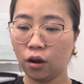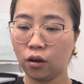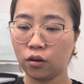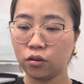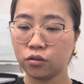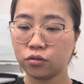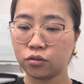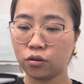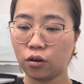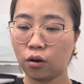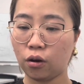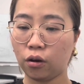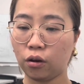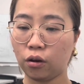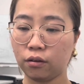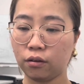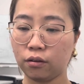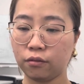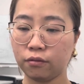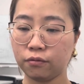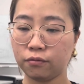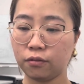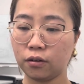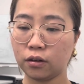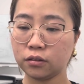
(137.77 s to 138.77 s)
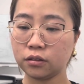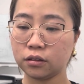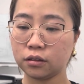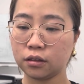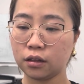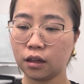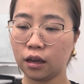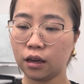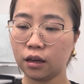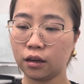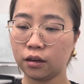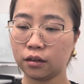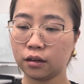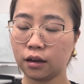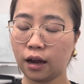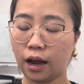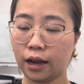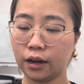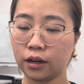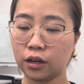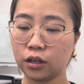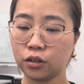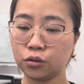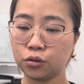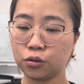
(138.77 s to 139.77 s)
So first thing I
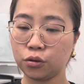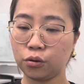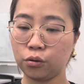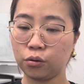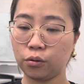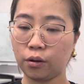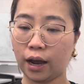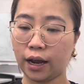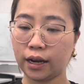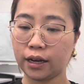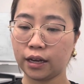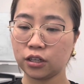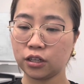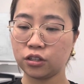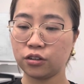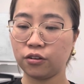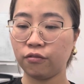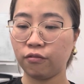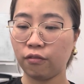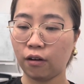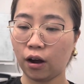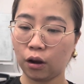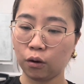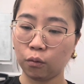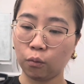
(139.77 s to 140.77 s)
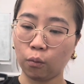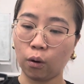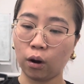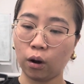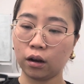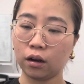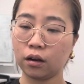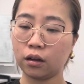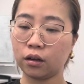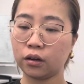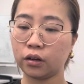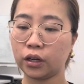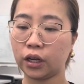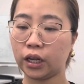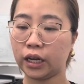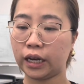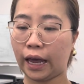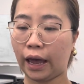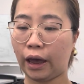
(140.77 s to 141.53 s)
need to identify what learning